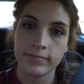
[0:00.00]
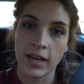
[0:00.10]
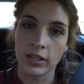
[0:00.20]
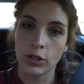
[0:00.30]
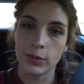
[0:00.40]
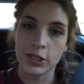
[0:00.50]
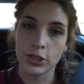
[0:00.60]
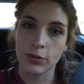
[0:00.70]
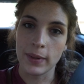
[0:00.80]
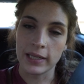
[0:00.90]
don't know what to
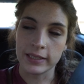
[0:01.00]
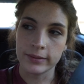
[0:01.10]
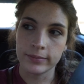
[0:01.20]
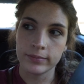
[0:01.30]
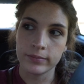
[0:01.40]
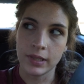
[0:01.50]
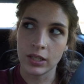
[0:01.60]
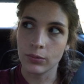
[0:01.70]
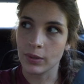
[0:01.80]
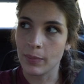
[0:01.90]
do about it. I
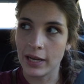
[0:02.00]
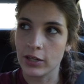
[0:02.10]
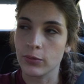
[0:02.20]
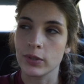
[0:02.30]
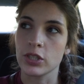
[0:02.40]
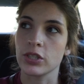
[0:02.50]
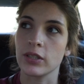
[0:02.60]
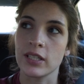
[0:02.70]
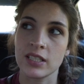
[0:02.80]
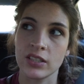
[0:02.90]
don't want to buy a new windshield.
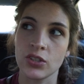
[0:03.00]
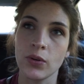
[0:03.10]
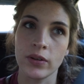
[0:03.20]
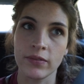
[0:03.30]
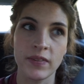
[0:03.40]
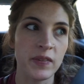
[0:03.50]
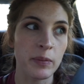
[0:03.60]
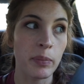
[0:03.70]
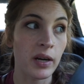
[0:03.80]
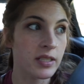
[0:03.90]
That's like 250
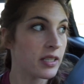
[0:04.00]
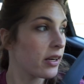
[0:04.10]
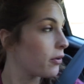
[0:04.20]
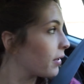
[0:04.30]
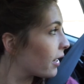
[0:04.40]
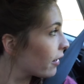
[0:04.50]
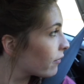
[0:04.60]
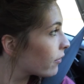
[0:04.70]
bucks I don't have.